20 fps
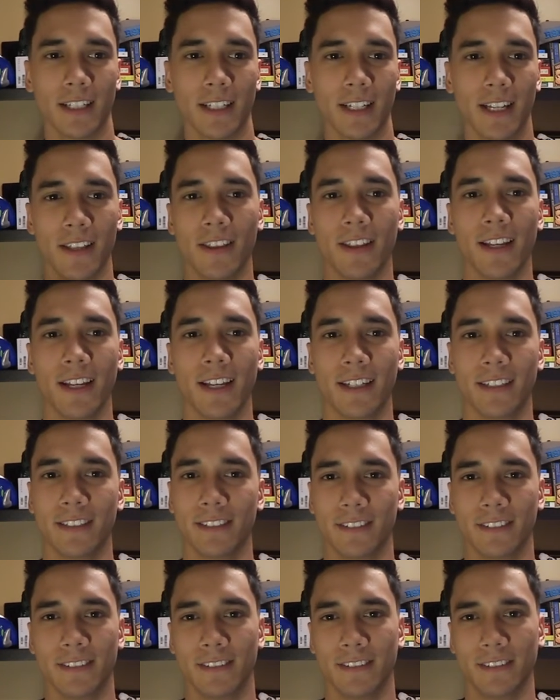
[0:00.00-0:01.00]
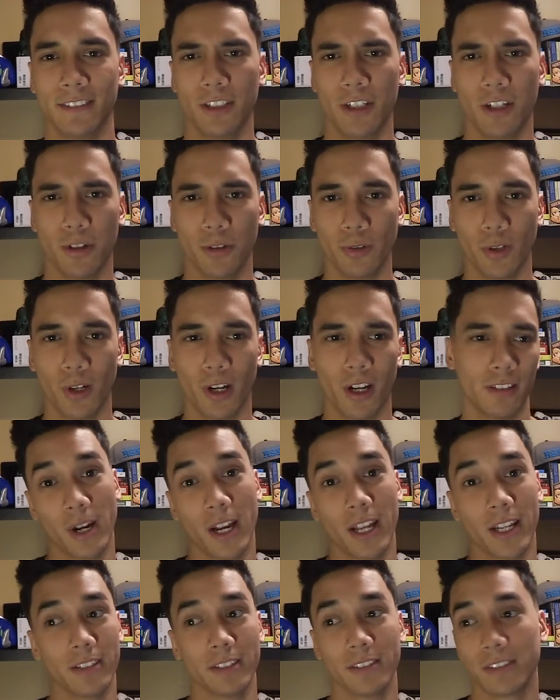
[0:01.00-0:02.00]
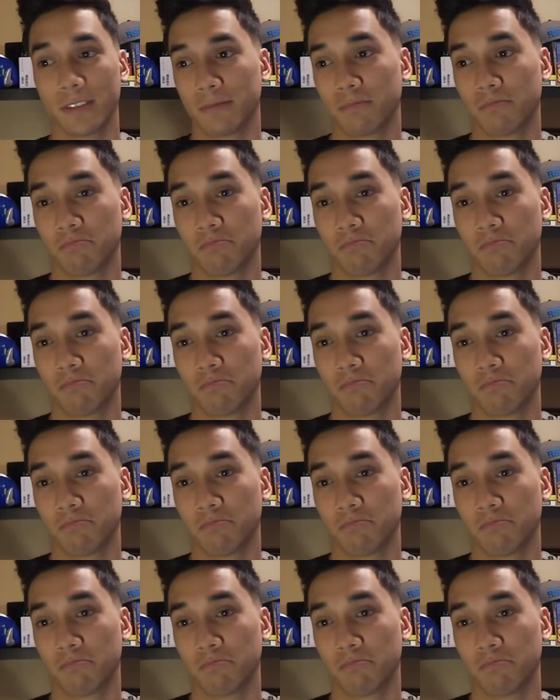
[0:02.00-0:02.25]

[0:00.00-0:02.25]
And then, you know, you got a friend,